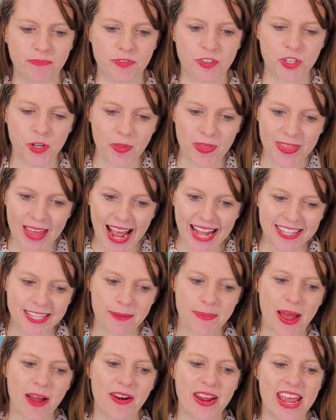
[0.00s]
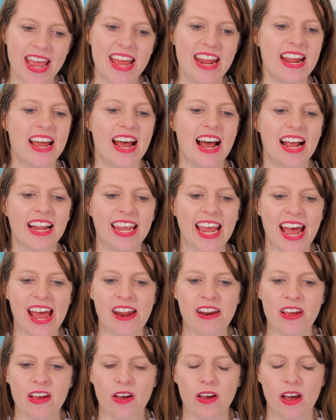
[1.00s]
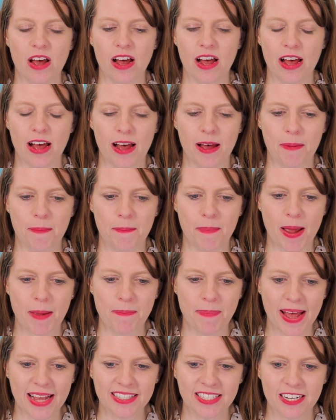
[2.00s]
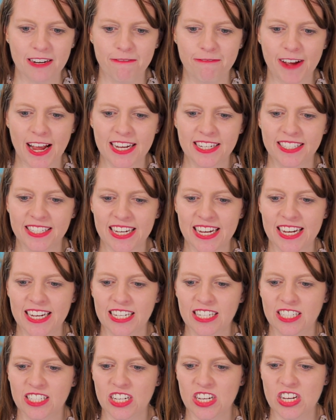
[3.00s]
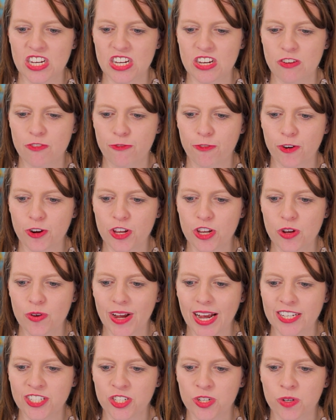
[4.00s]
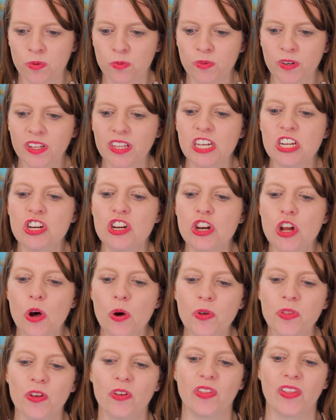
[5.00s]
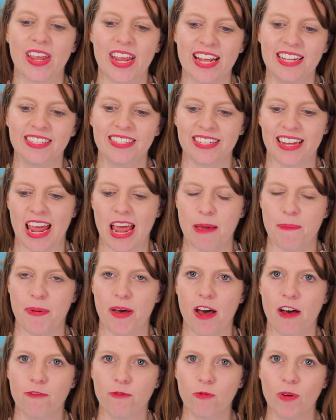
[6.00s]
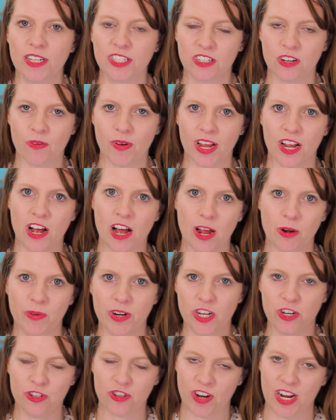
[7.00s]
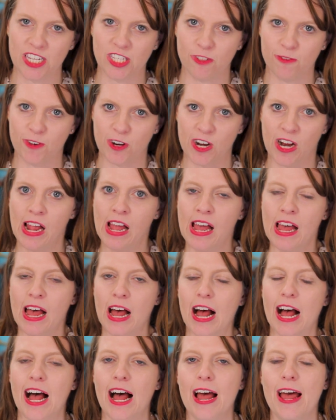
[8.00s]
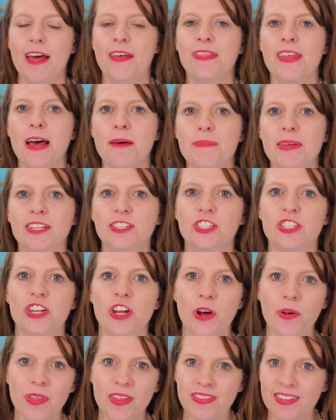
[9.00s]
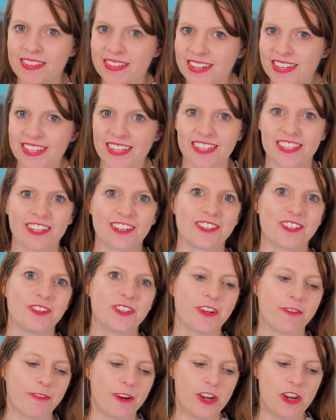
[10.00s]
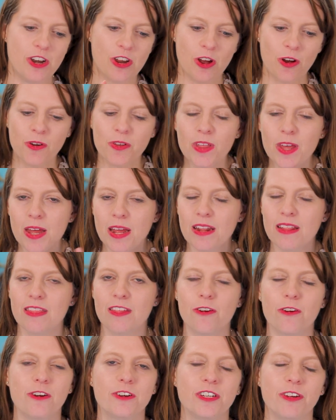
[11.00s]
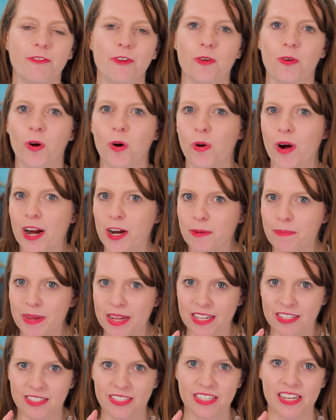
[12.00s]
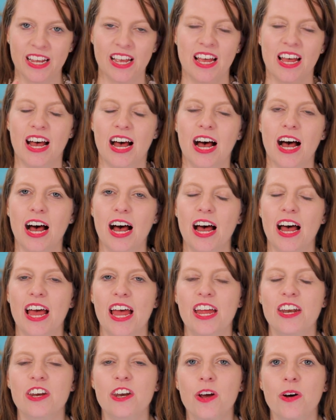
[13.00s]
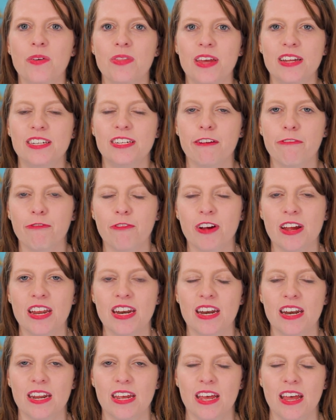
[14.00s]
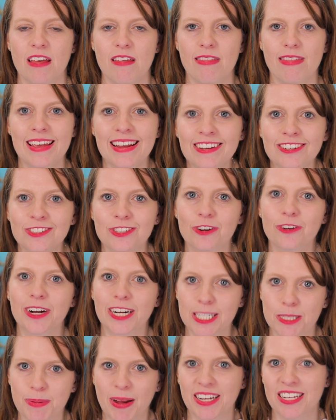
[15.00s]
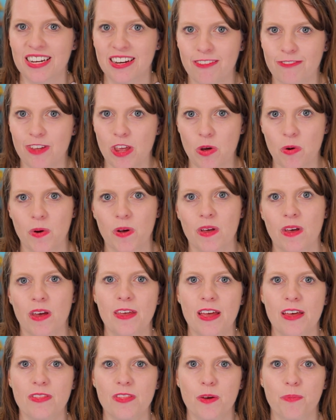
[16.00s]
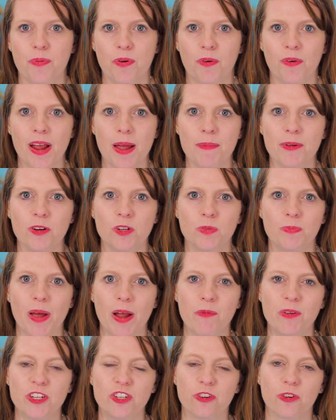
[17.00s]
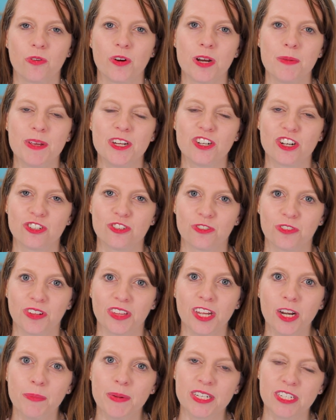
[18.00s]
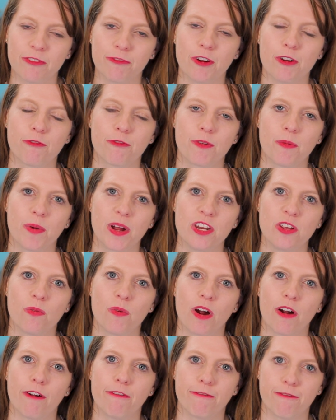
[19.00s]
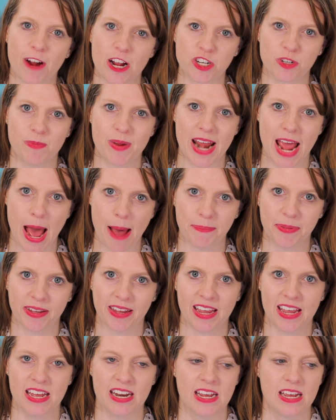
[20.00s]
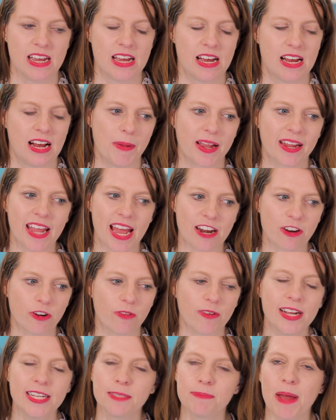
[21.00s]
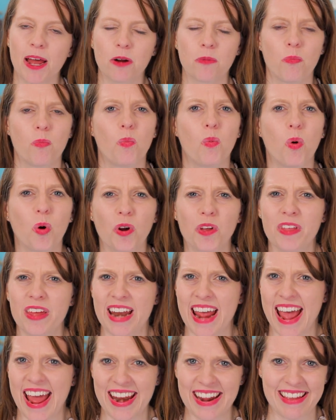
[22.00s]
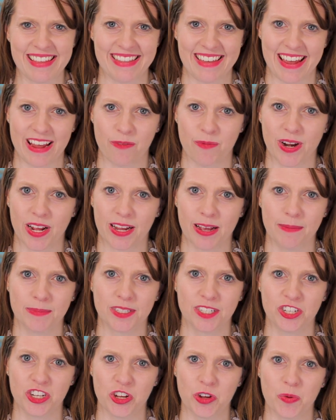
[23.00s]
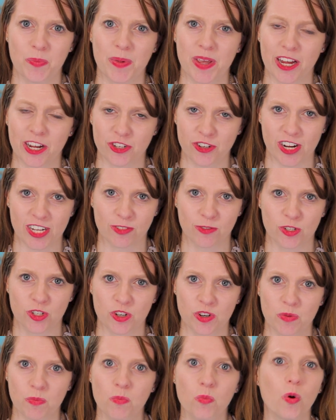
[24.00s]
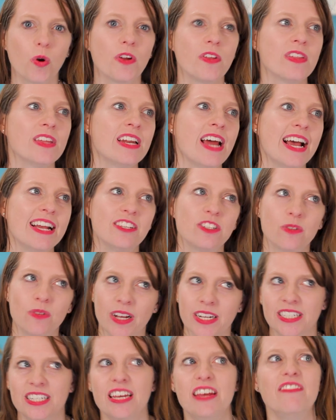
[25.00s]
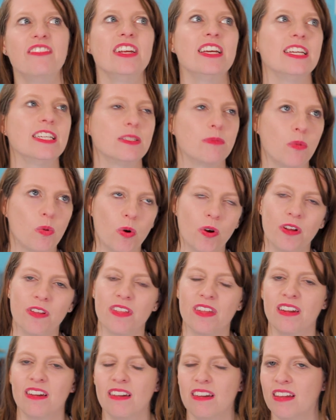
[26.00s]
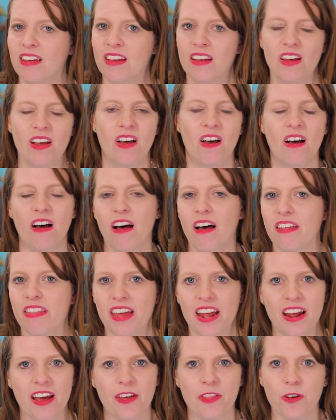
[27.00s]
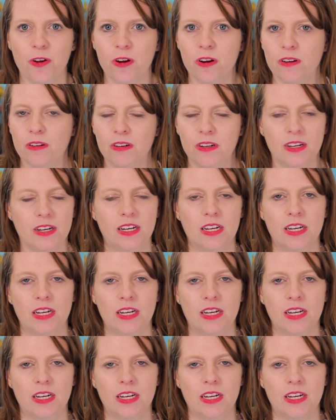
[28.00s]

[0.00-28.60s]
So that's about it. Again, uh, my best advice is uh, for you guys to really know the landscape of what's going on when you transfer. Uh, and that means know that the statistics are different, know that there are different requirements, uh, and know that different things are expected of you. And the parameters by which you're going to be judged are a little bit different from when you are a freshman applicant. Again, grades matter more than anything when it comes to being a transfer student, more than high school activities, more than all that other